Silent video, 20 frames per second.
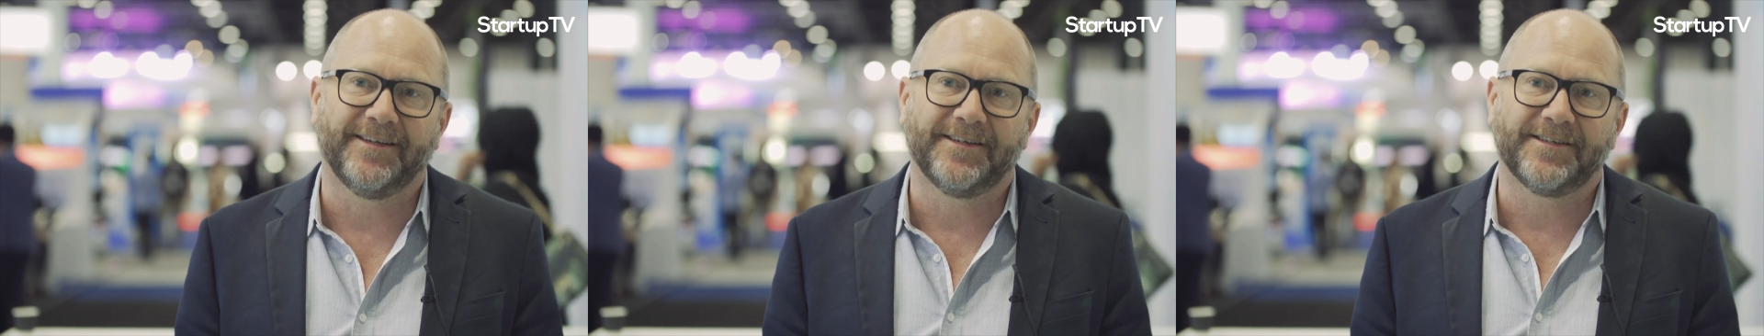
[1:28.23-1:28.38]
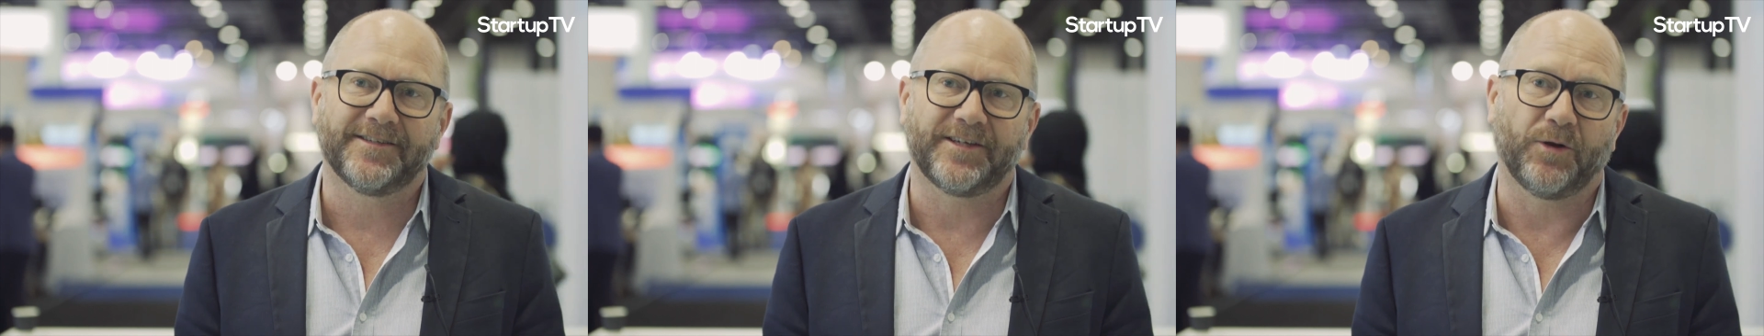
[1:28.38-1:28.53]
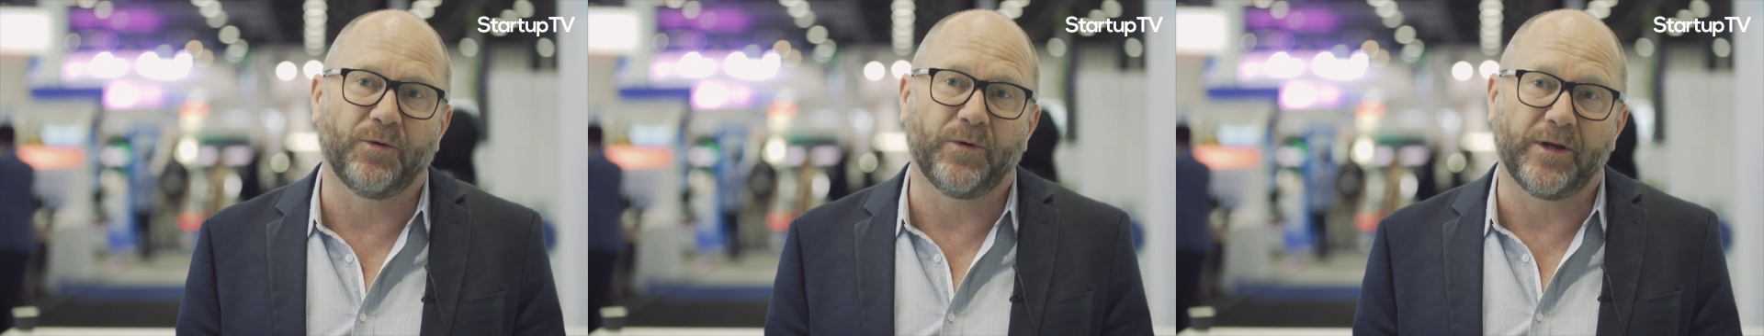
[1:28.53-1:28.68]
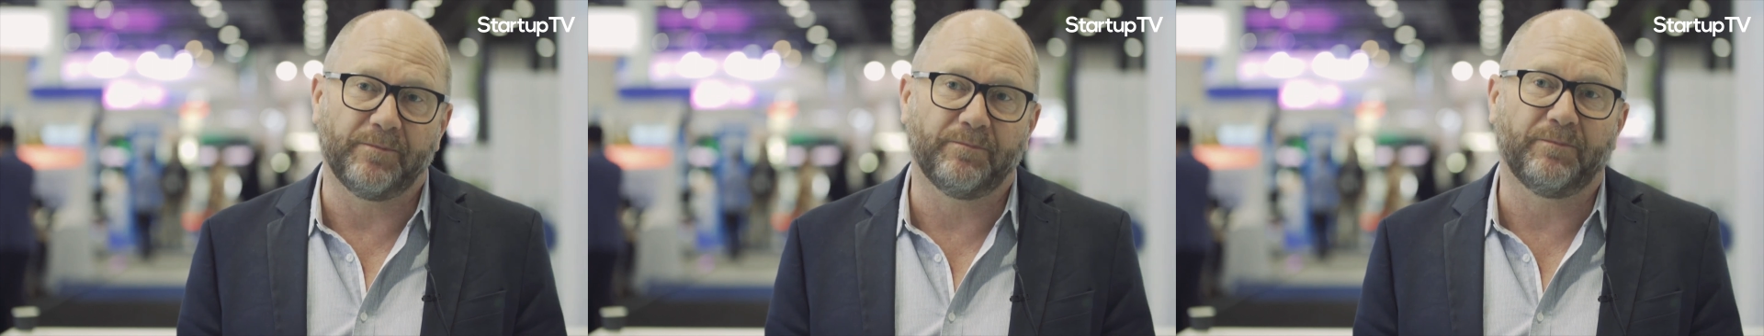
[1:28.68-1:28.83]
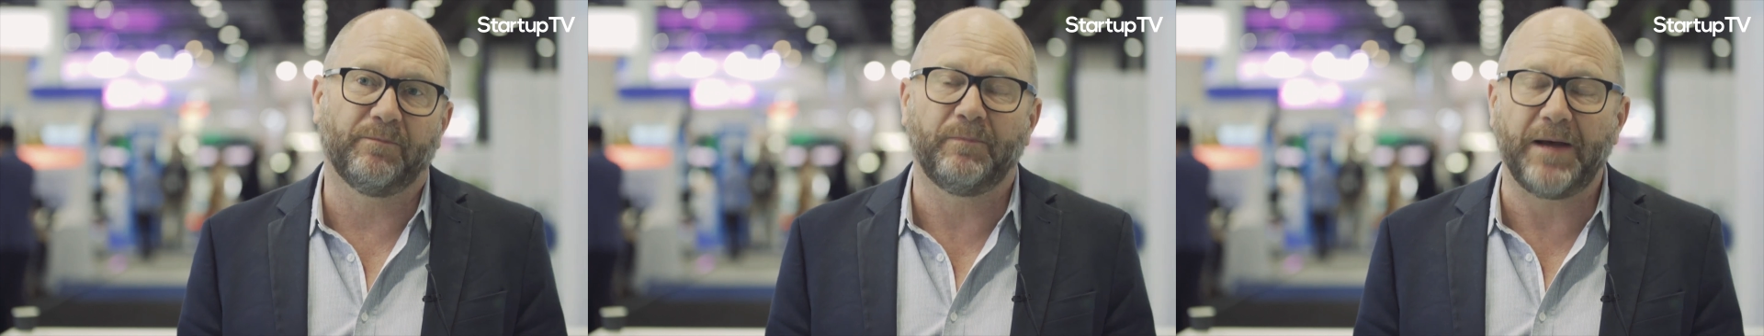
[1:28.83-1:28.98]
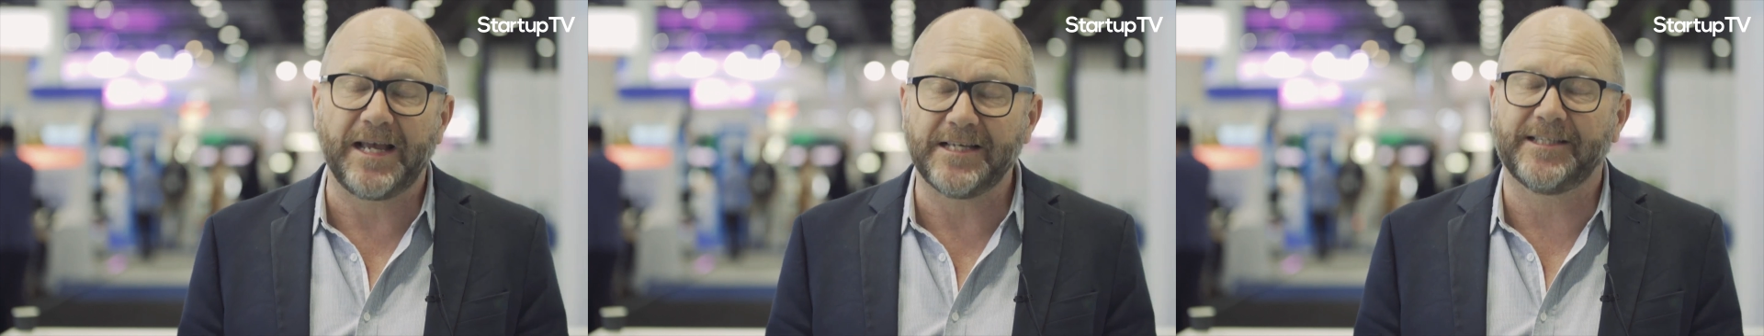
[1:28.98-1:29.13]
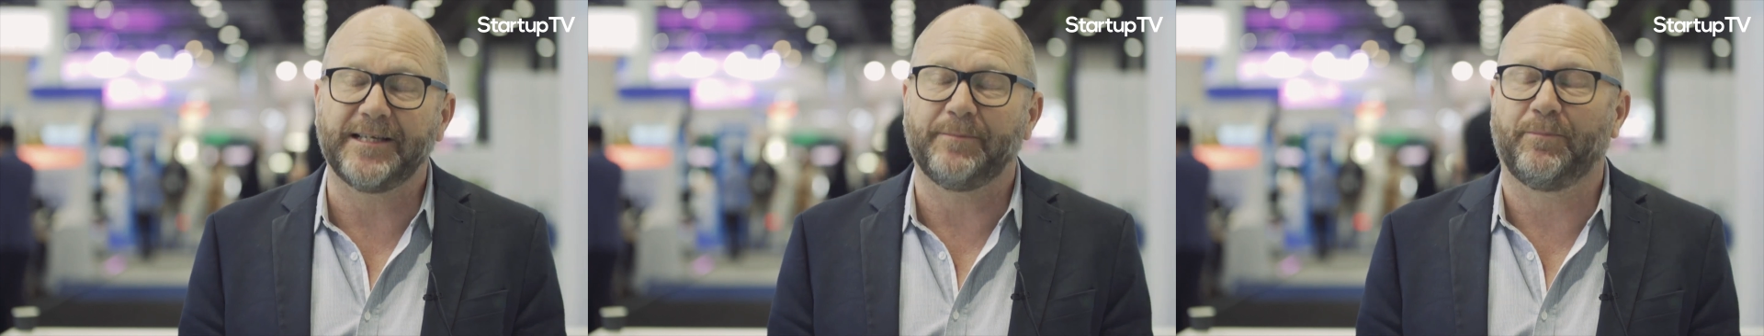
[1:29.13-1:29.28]
So we
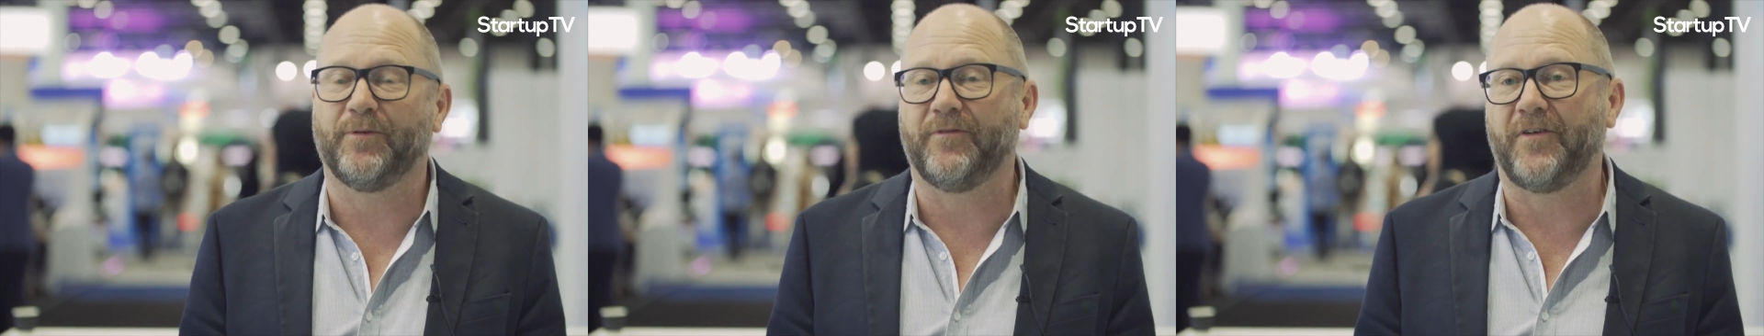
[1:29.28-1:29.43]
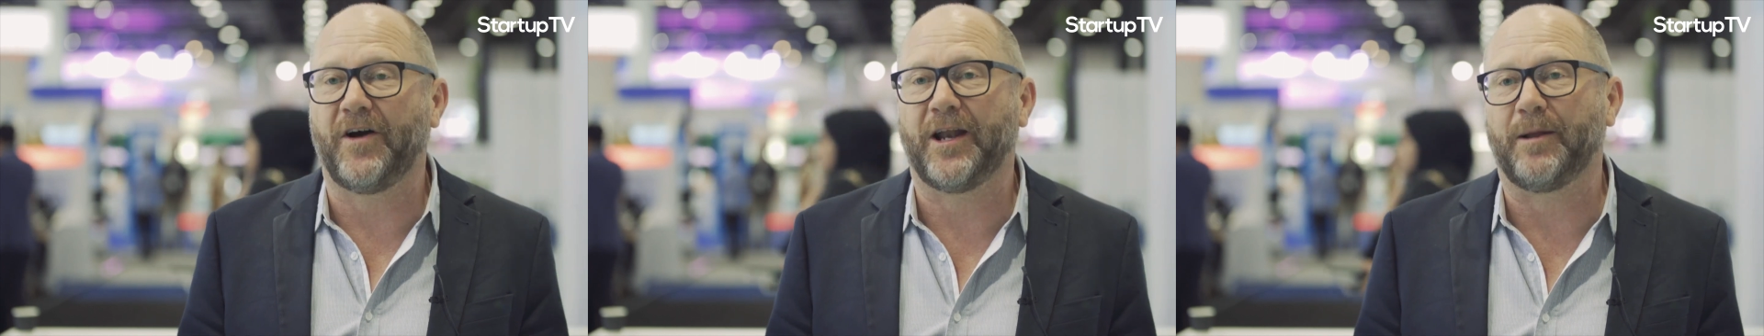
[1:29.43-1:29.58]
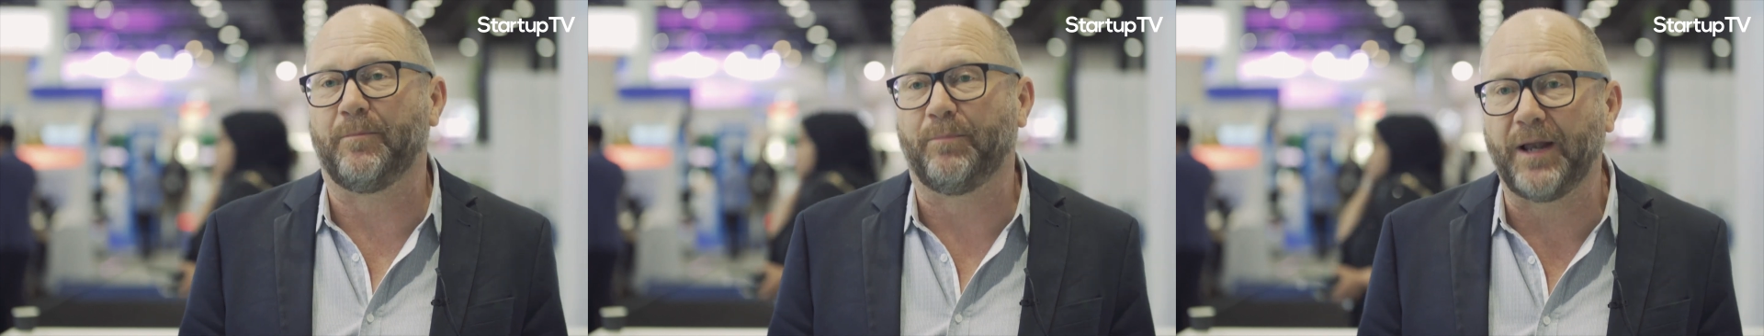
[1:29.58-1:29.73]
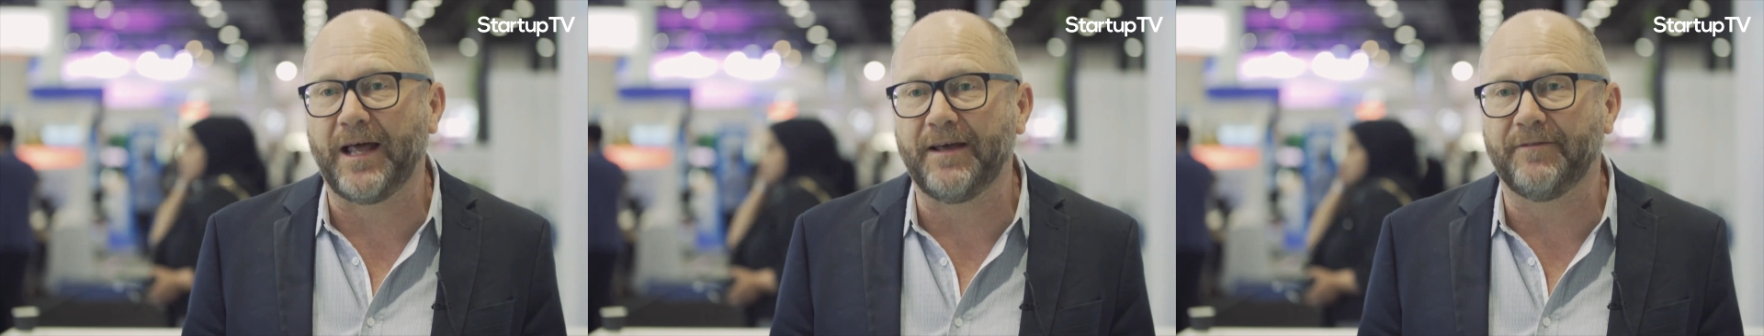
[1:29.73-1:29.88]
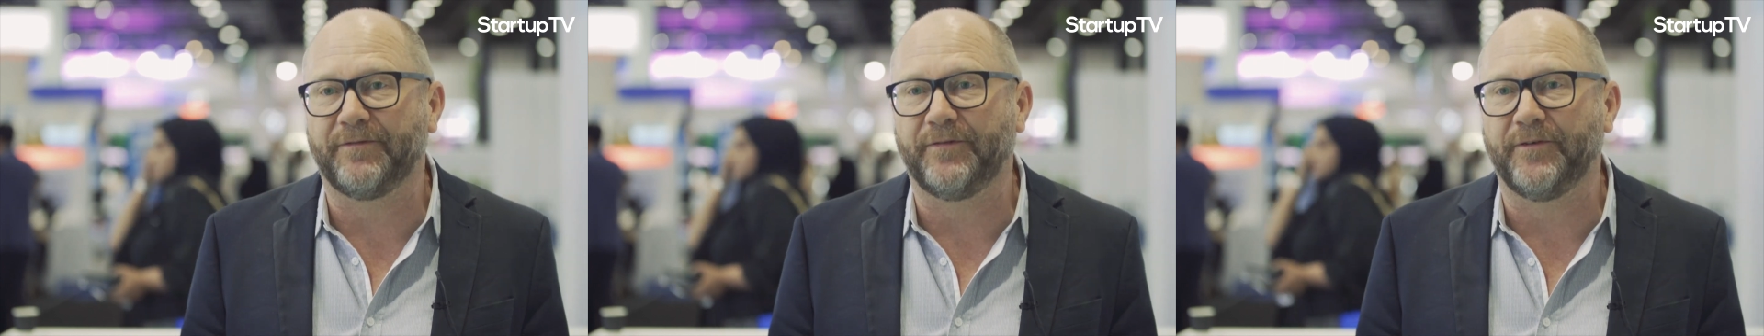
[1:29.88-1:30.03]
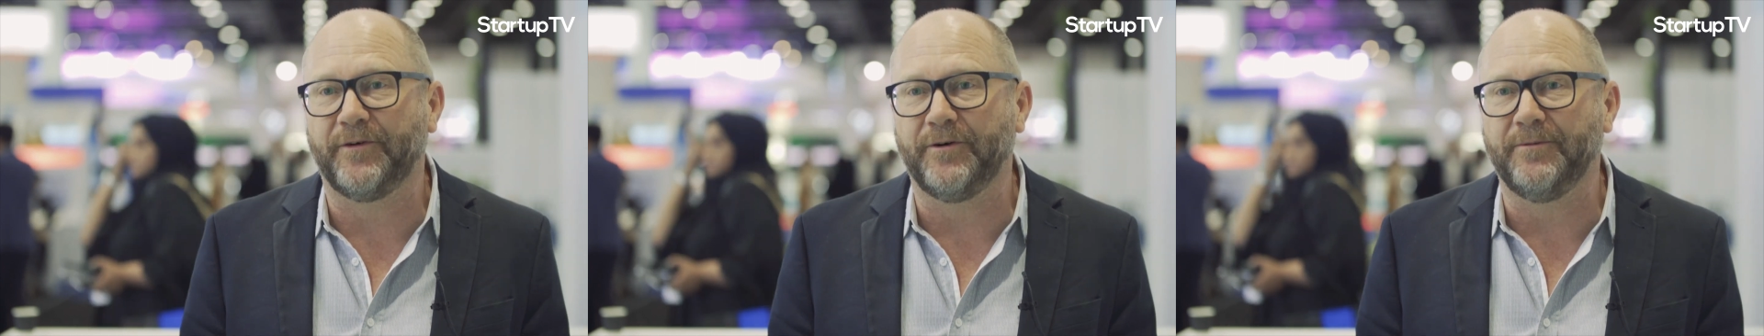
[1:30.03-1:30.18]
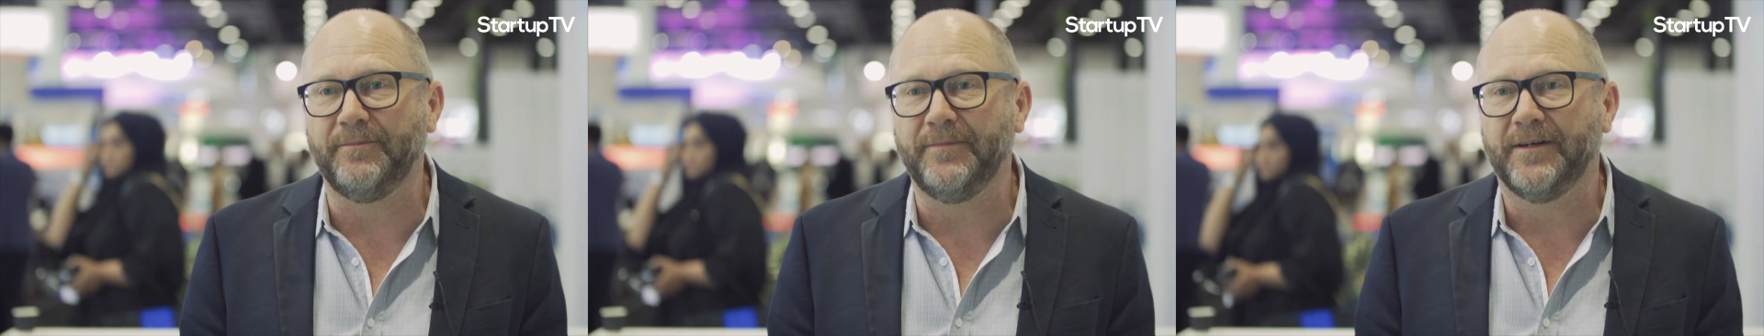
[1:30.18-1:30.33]
basically provide a
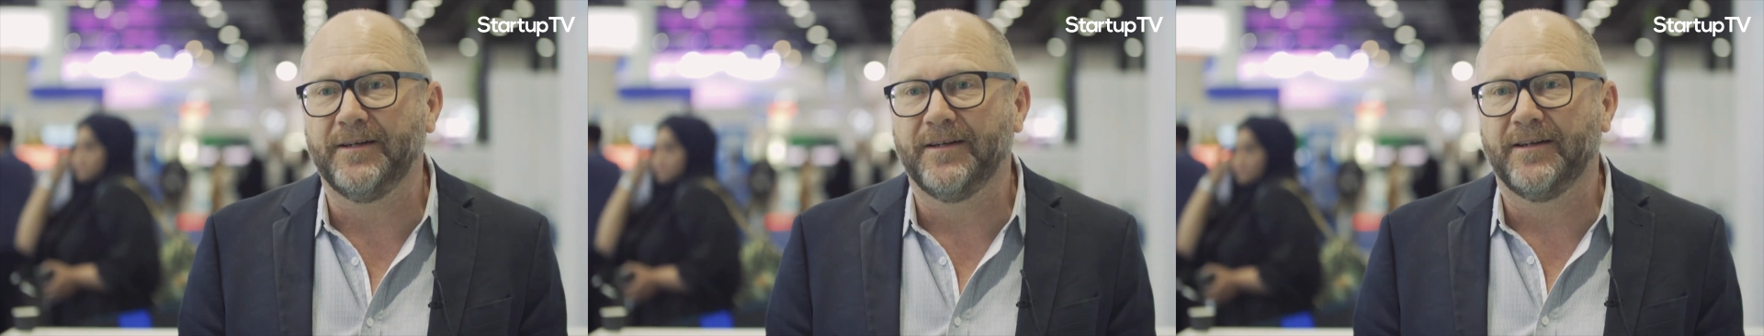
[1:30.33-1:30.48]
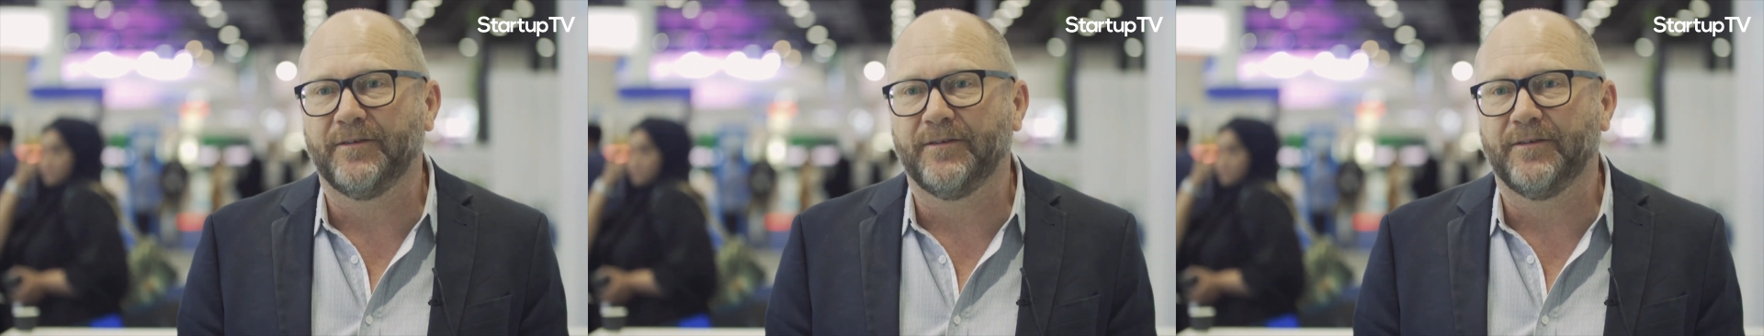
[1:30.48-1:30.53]
platform